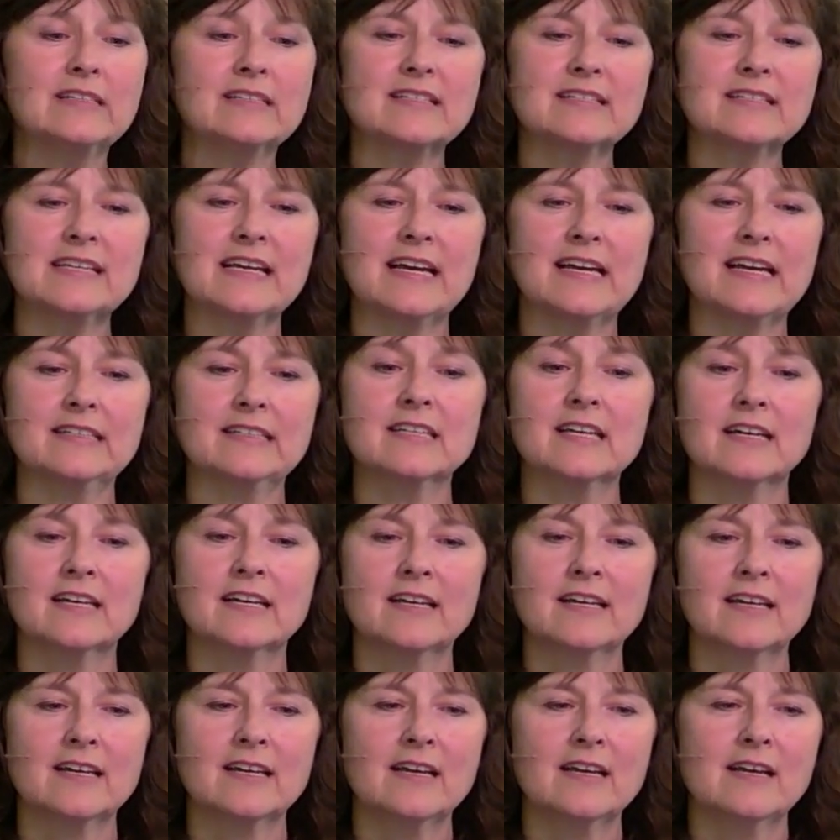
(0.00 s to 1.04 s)
said,
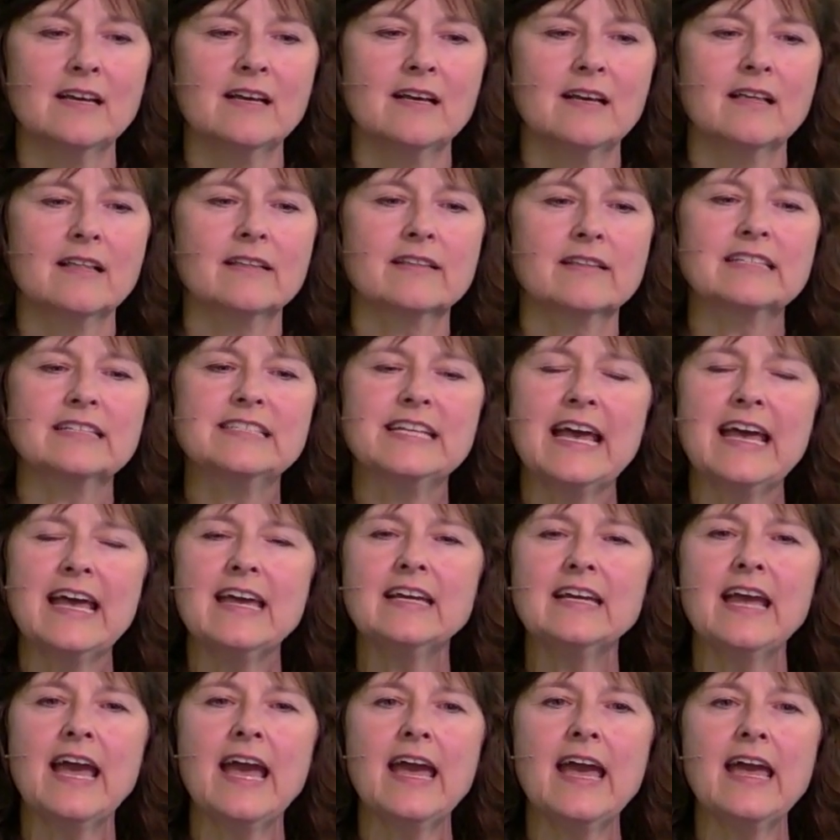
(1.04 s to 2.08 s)
"The
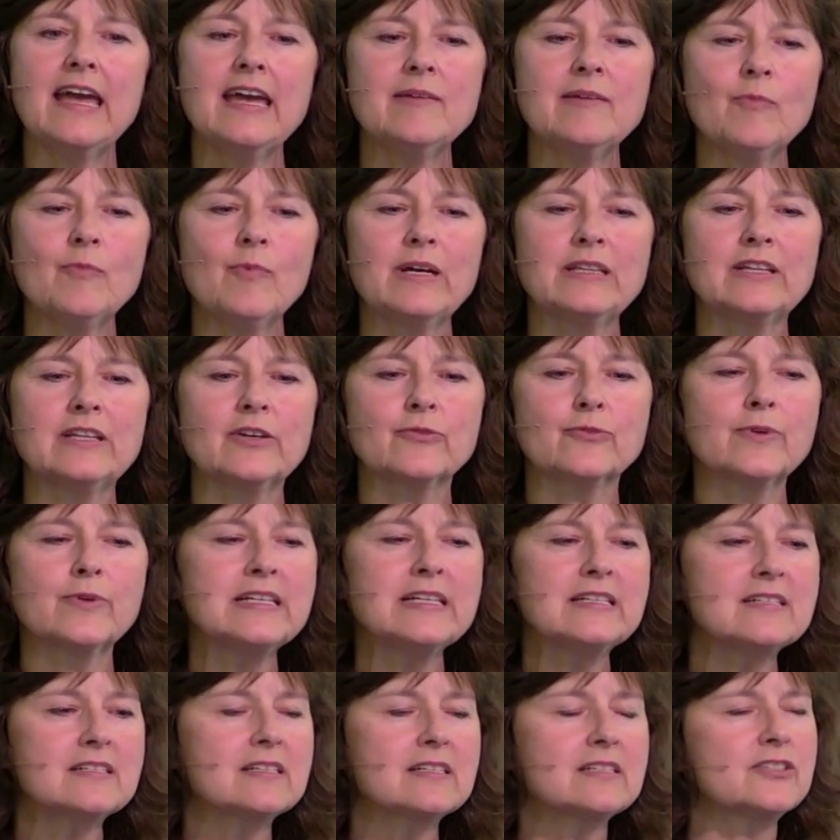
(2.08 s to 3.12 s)
day came when the
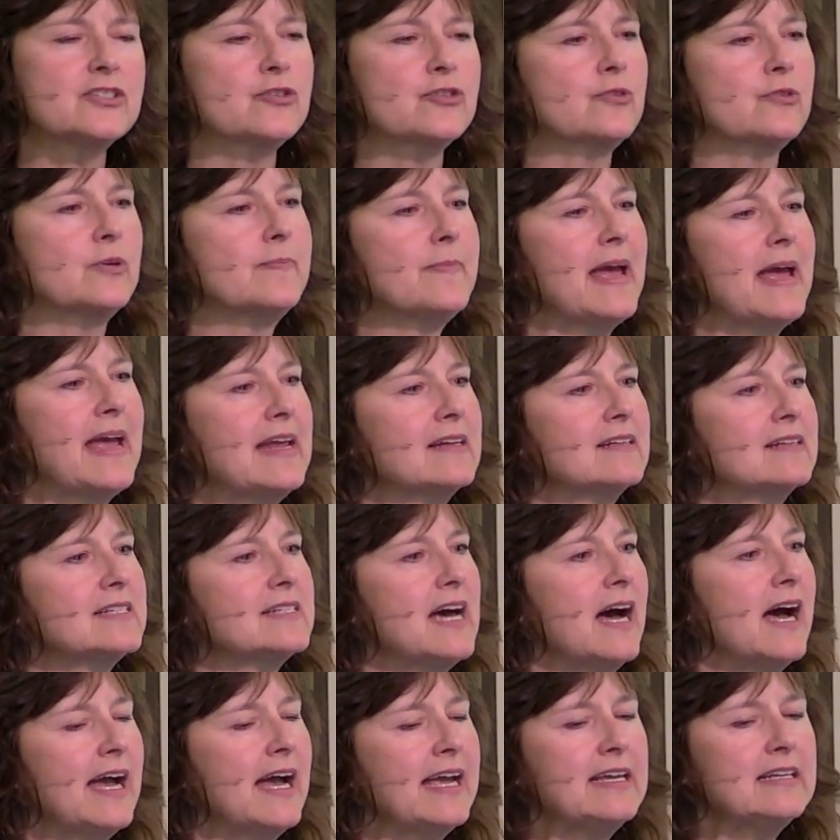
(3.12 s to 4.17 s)
risk to remain
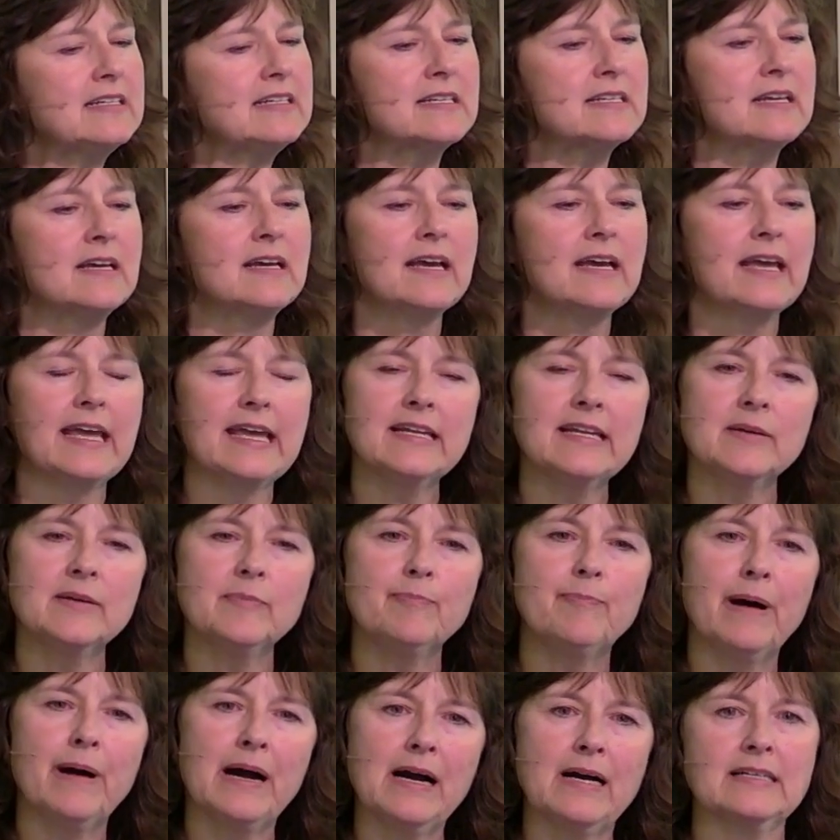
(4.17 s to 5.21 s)
tight in a
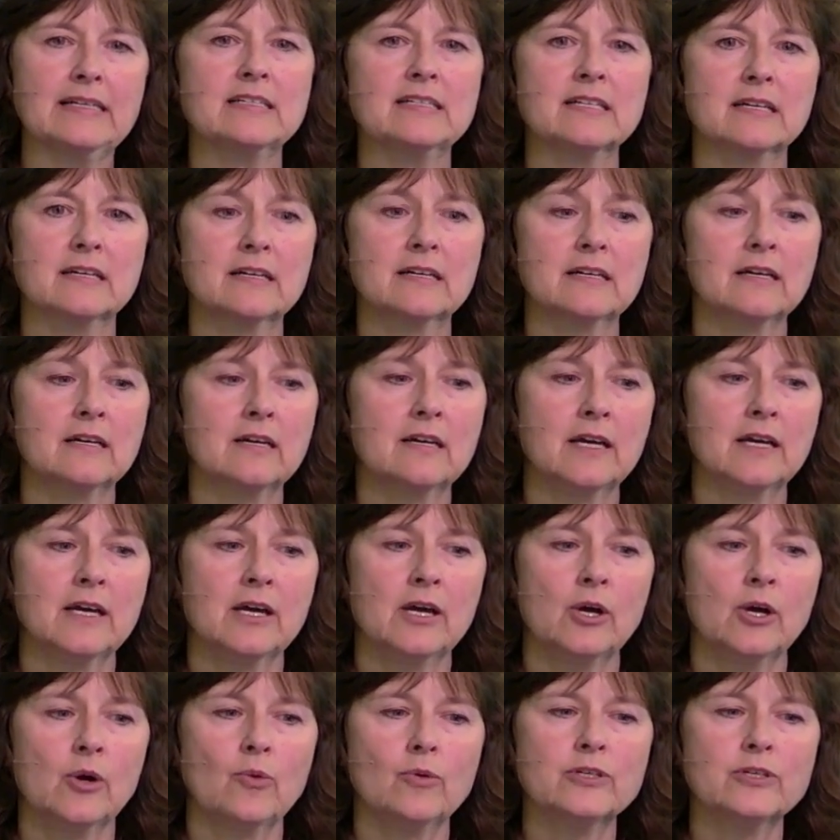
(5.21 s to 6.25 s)
bud
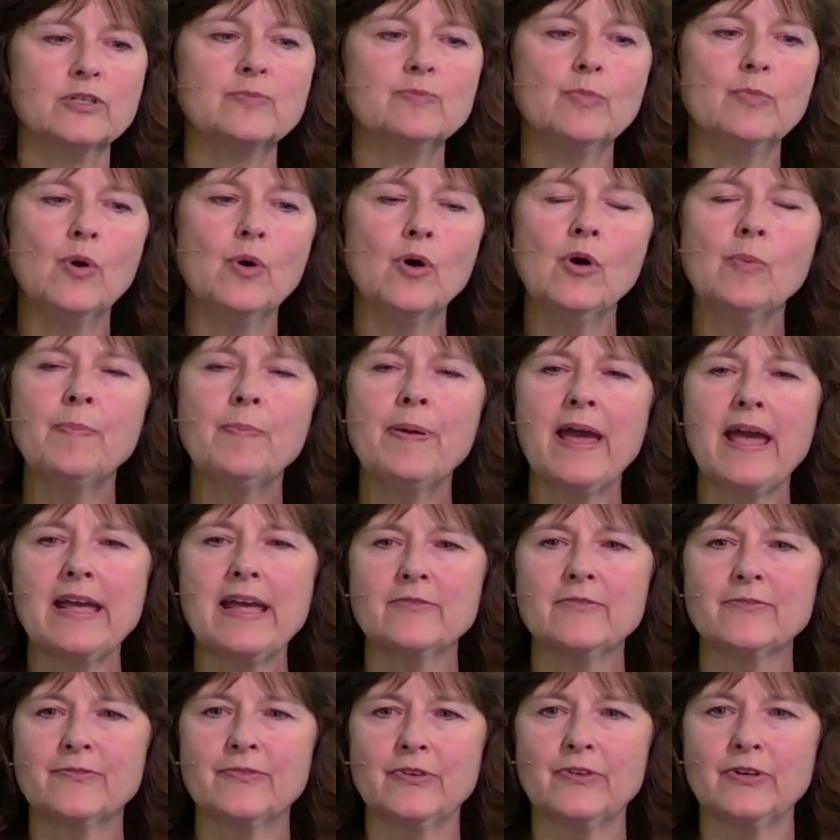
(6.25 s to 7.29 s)
was more
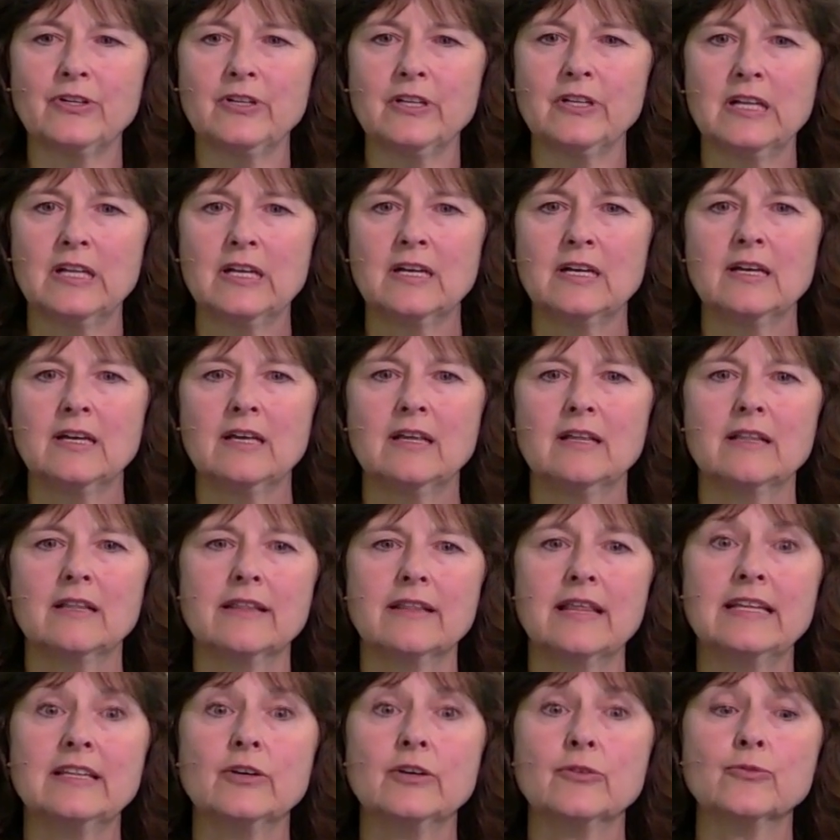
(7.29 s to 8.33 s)
painful
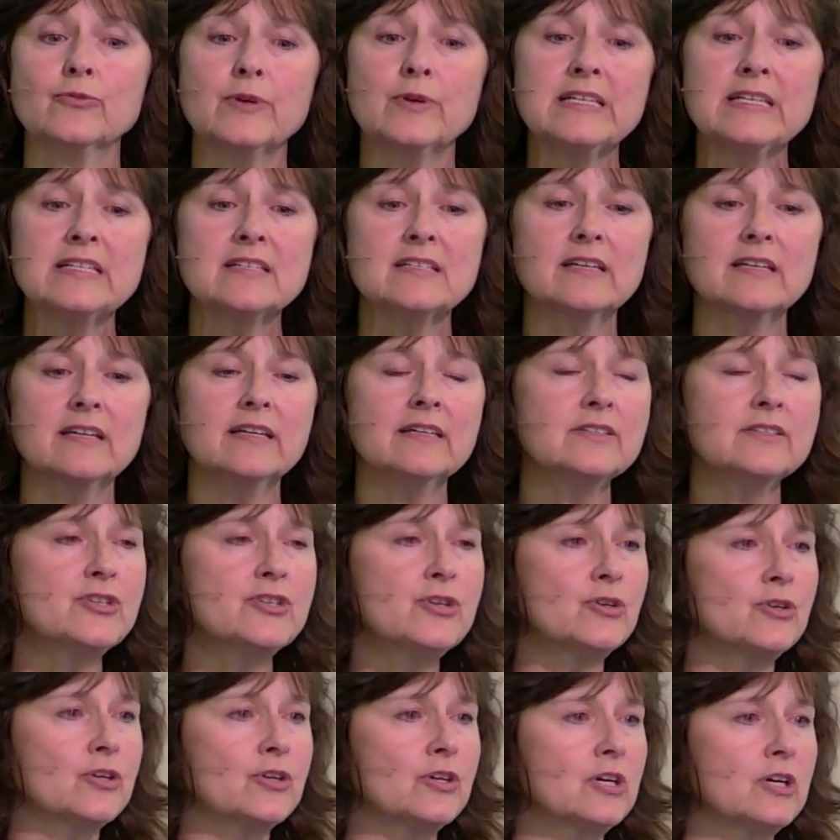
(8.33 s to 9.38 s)
than the risk it
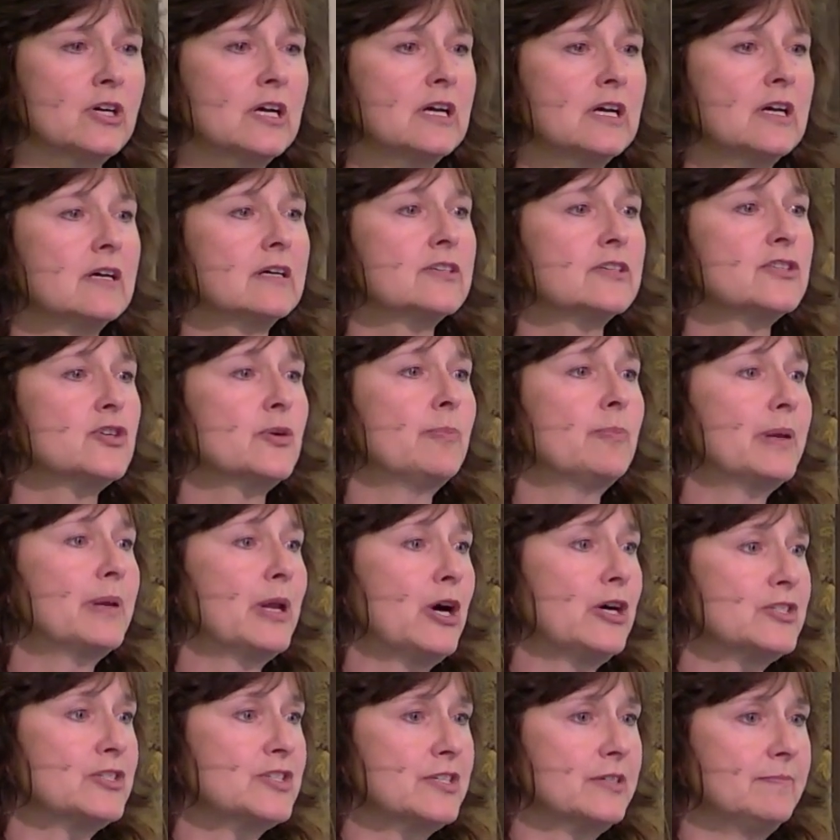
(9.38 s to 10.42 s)
took to
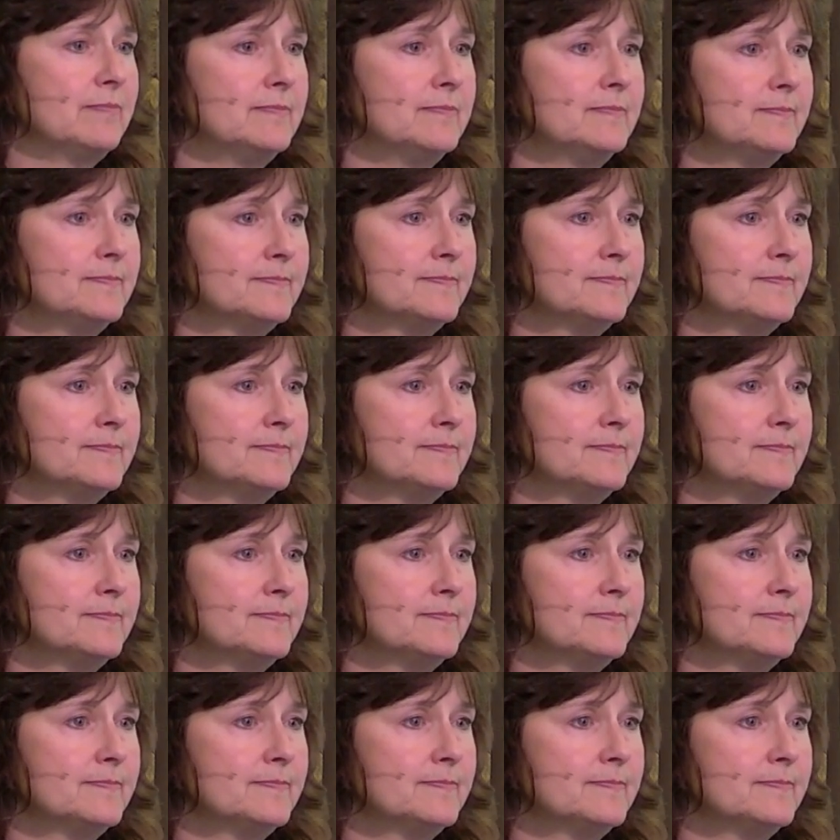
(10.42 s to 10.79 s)
blossom."